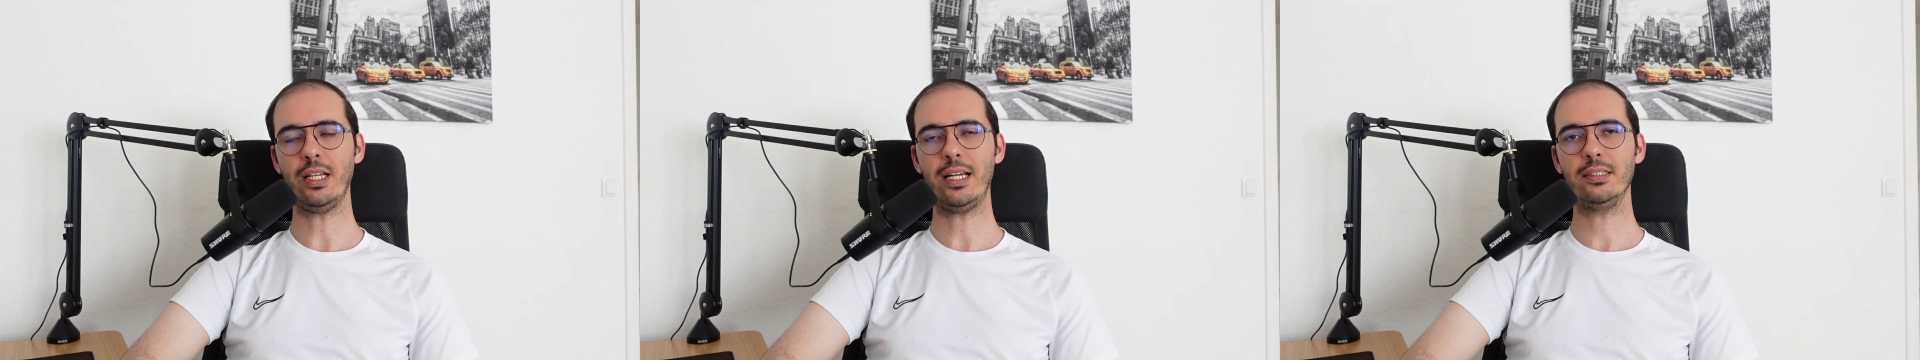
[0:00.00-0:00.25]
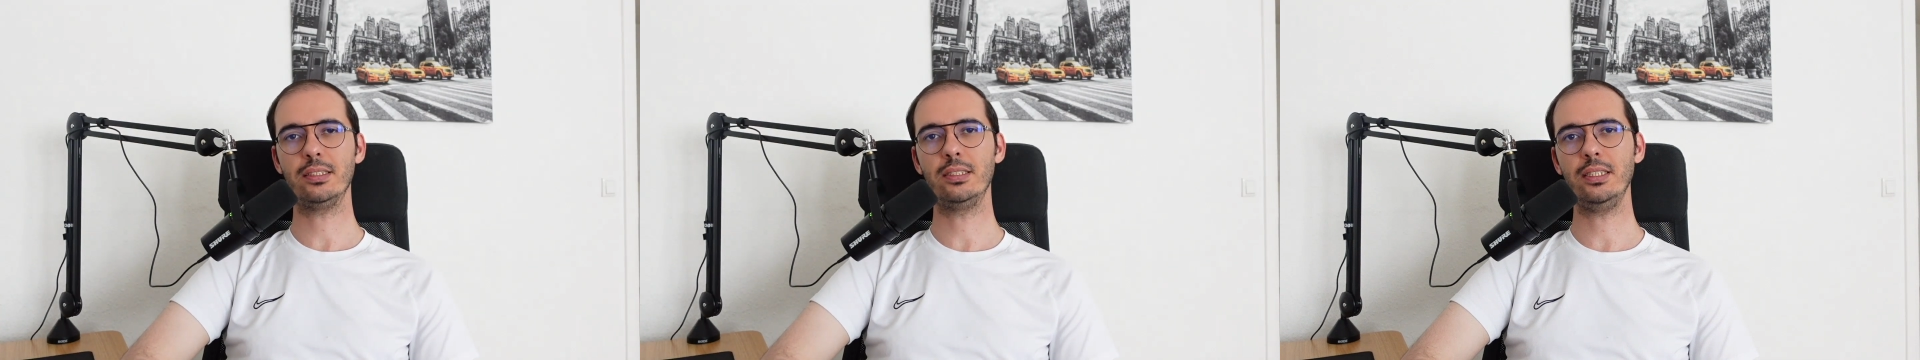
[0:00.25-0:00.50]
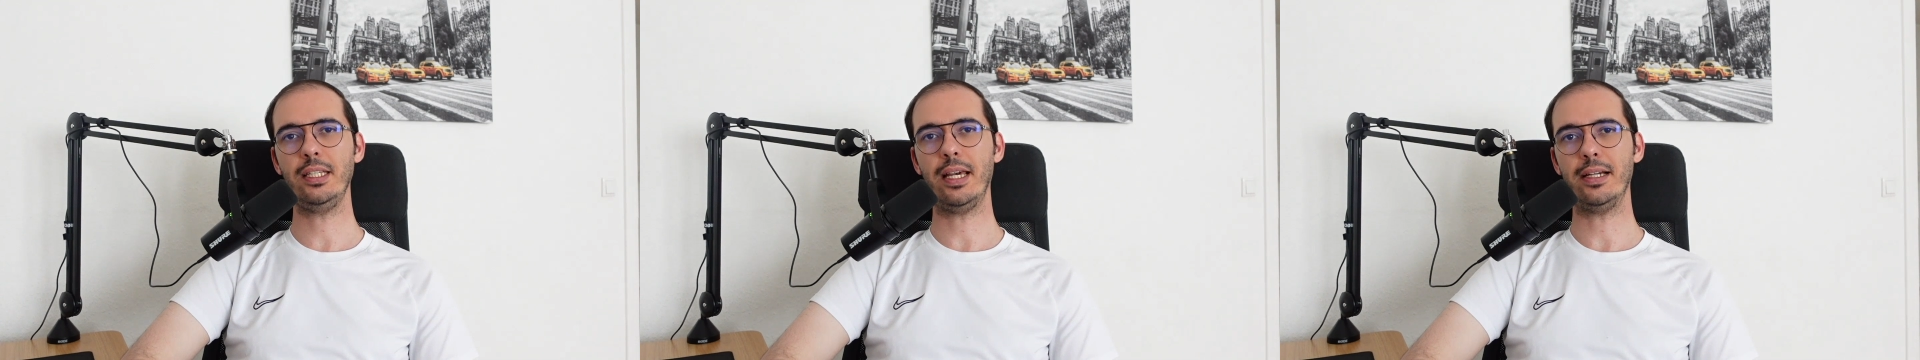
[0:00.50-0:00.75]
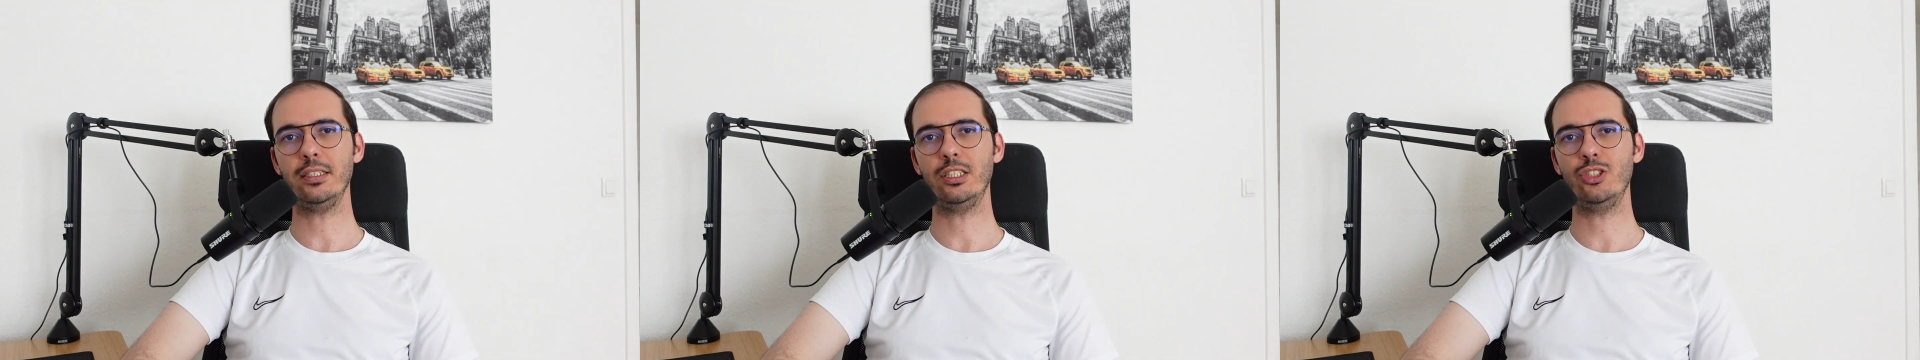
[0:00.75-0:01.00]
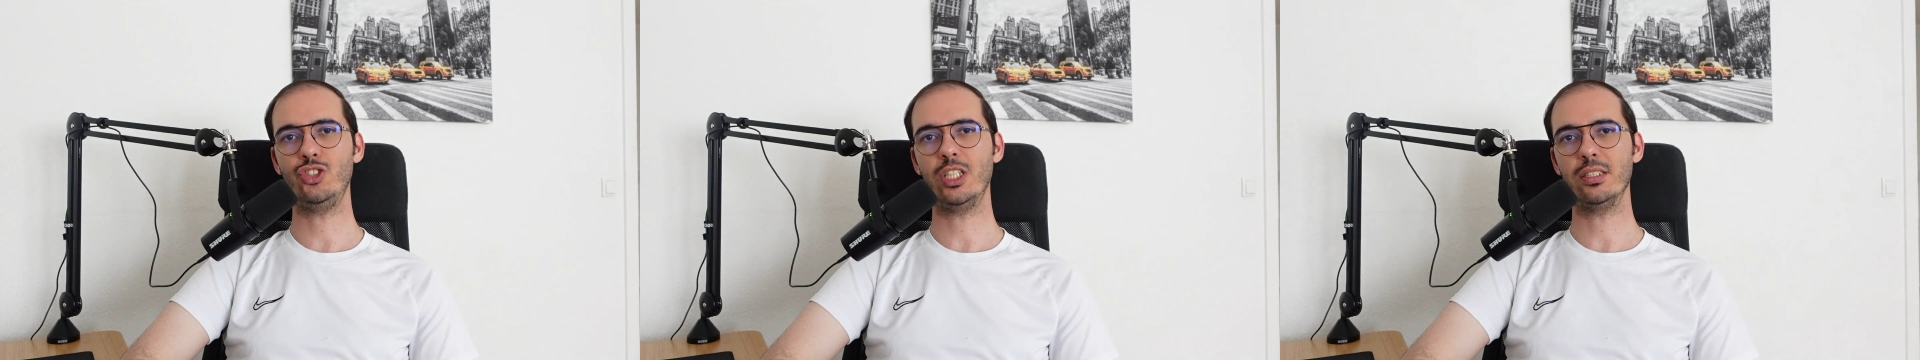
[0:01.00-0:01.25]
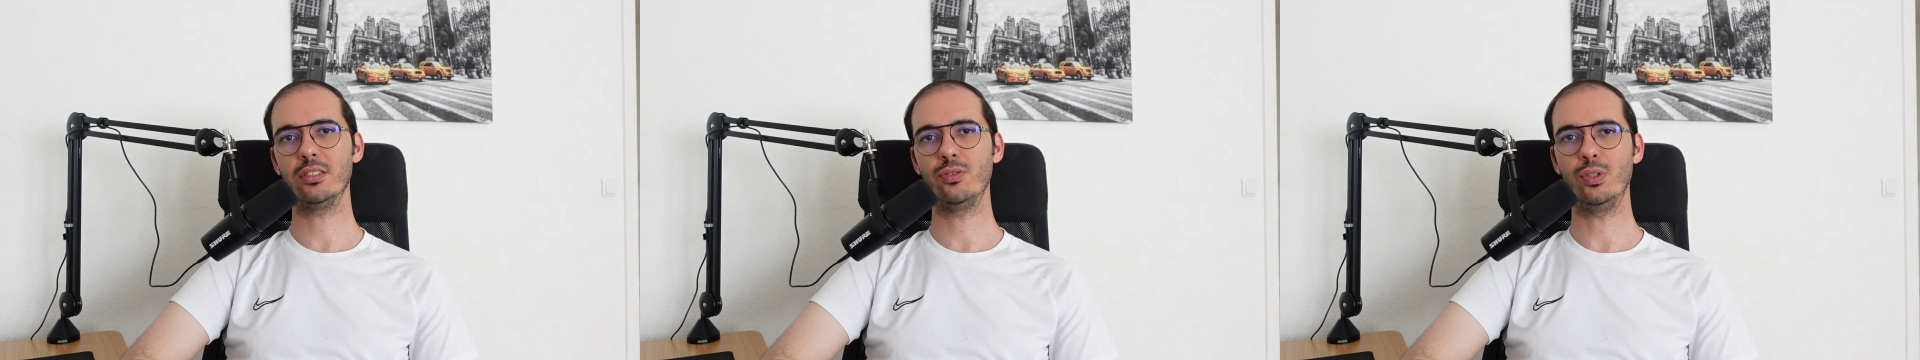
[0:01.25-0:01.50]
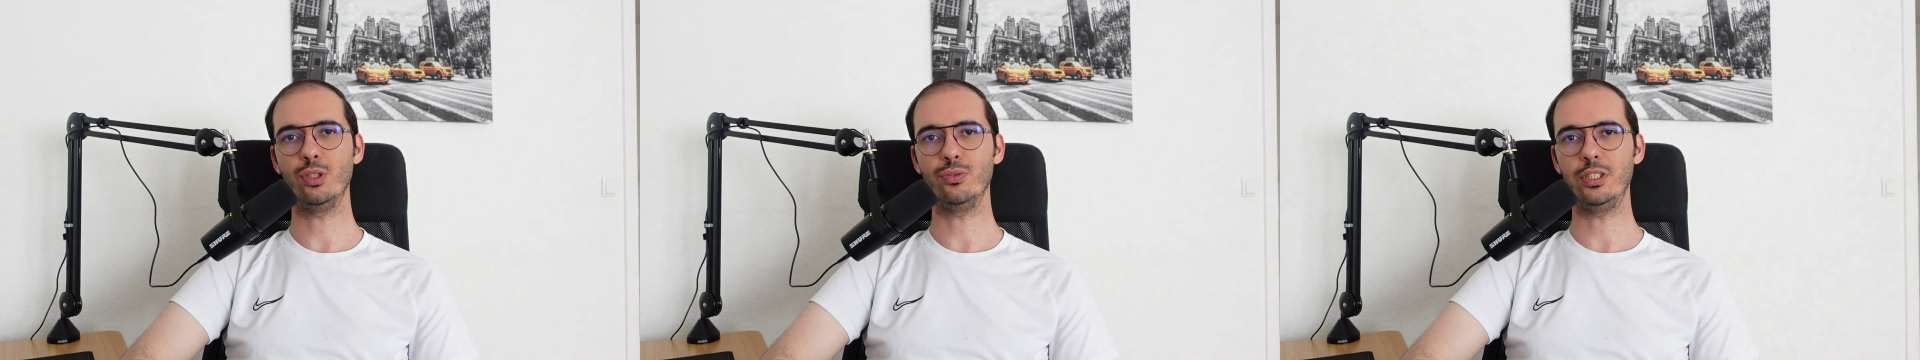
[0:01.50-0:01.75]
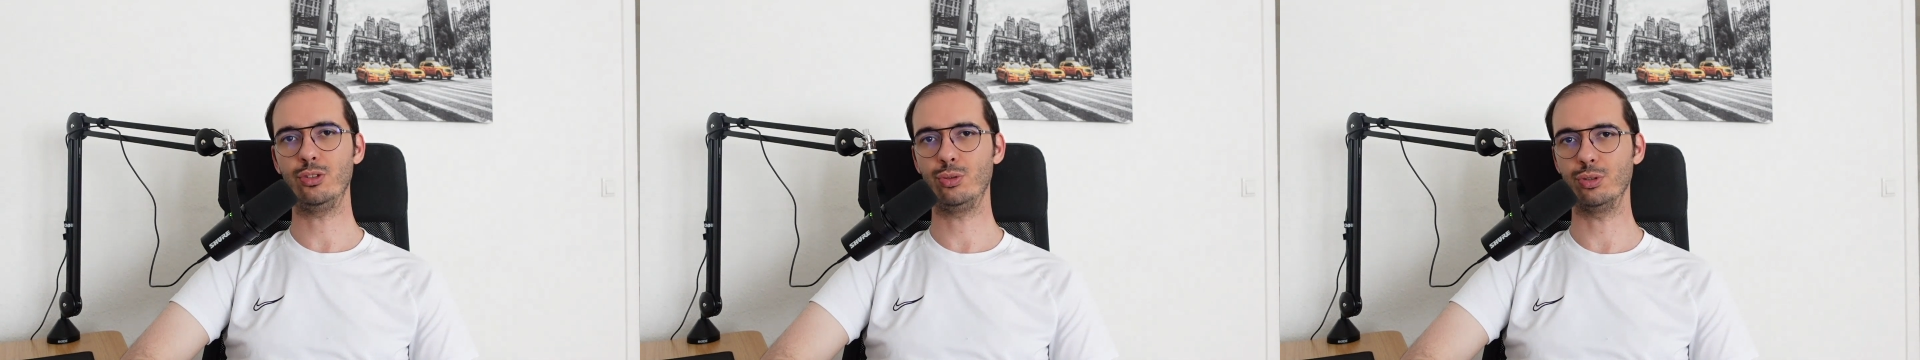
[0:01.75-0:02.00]
and Gling AI is just one of
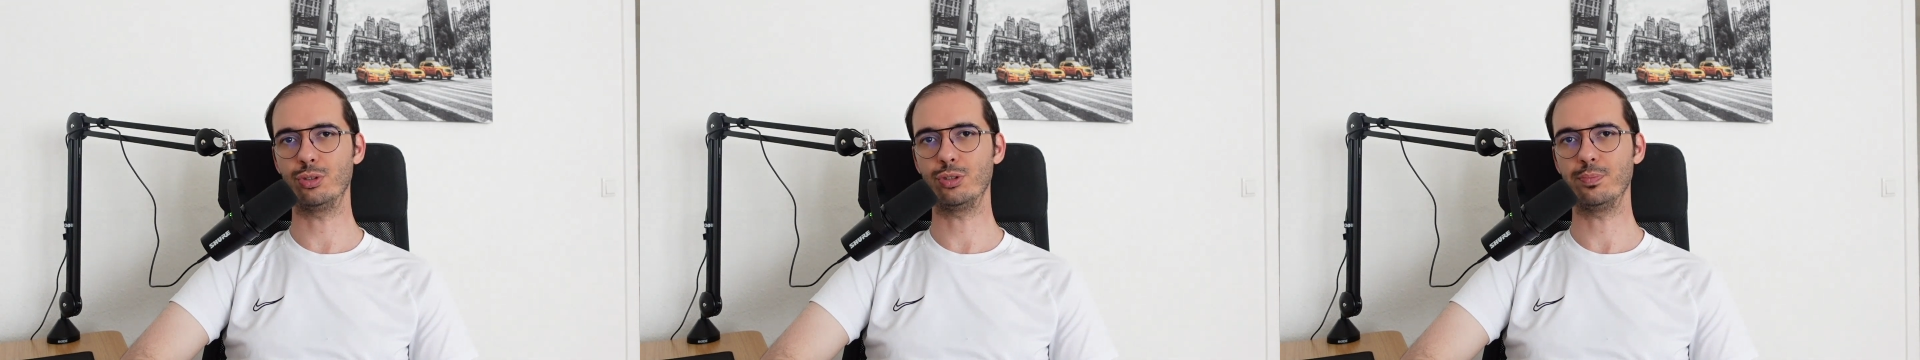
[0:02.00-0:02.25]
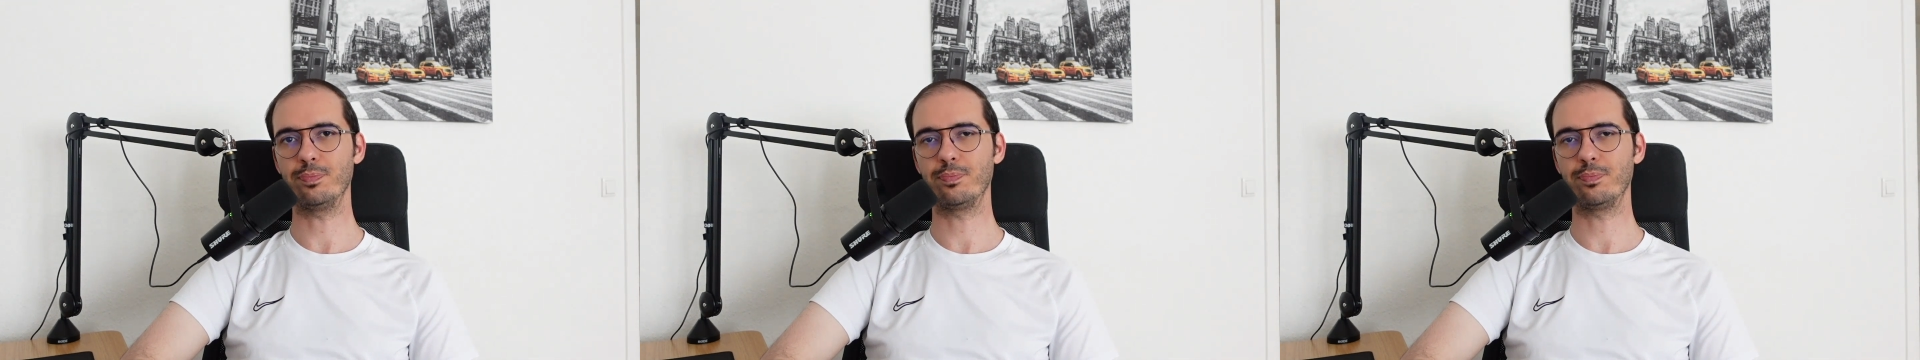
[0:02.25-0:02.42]
these tools.